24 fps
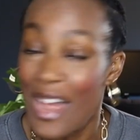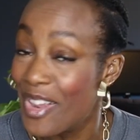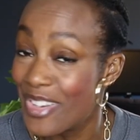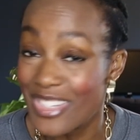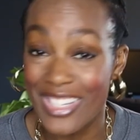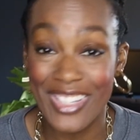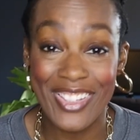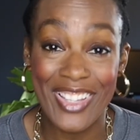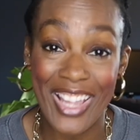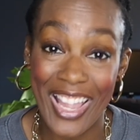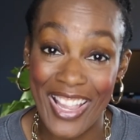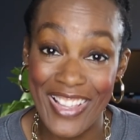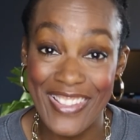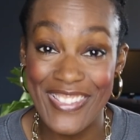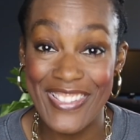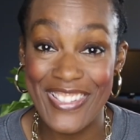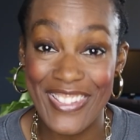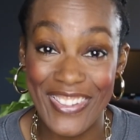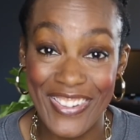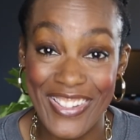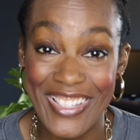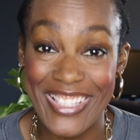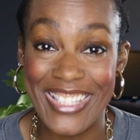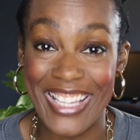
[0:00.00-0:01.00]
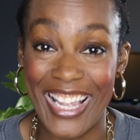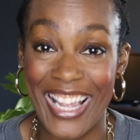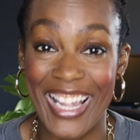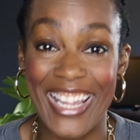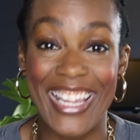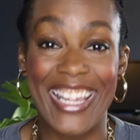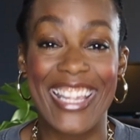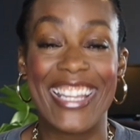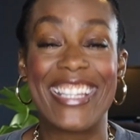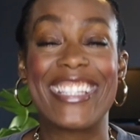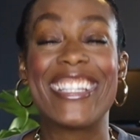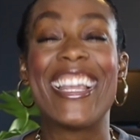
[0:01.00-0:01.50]
I'm getting so
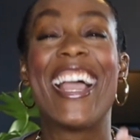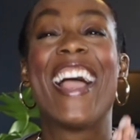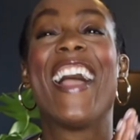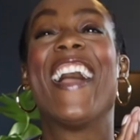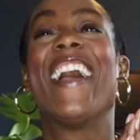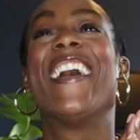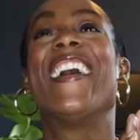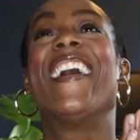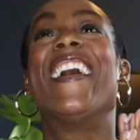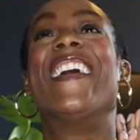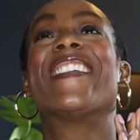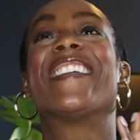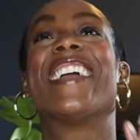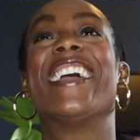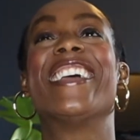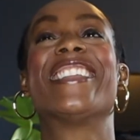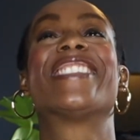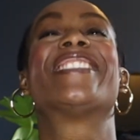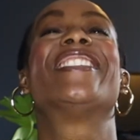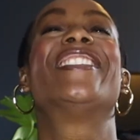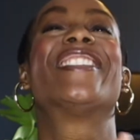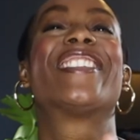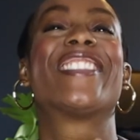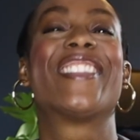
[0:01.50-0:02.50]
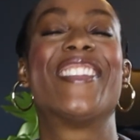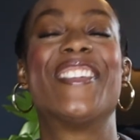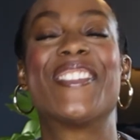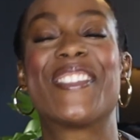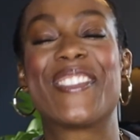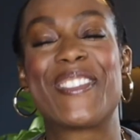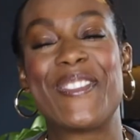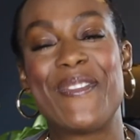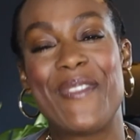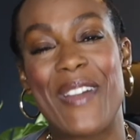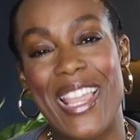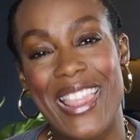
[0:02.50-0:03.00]
excited. I'm getting so close
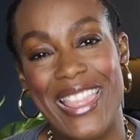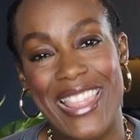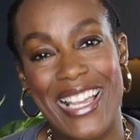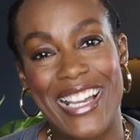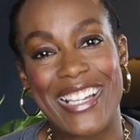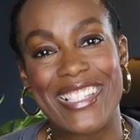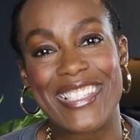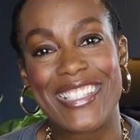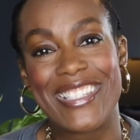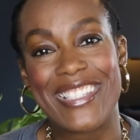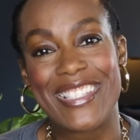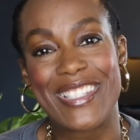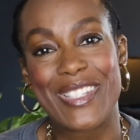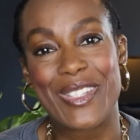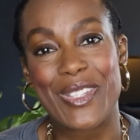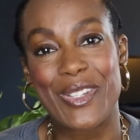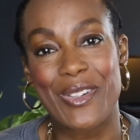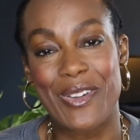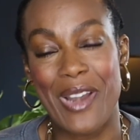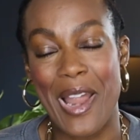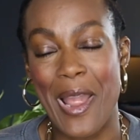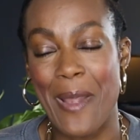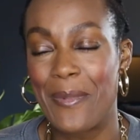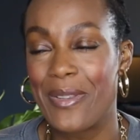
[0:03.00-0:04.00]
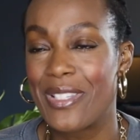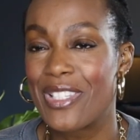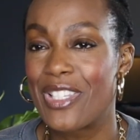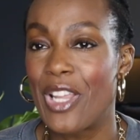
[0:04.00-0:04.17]
to my 1,000 subscribers.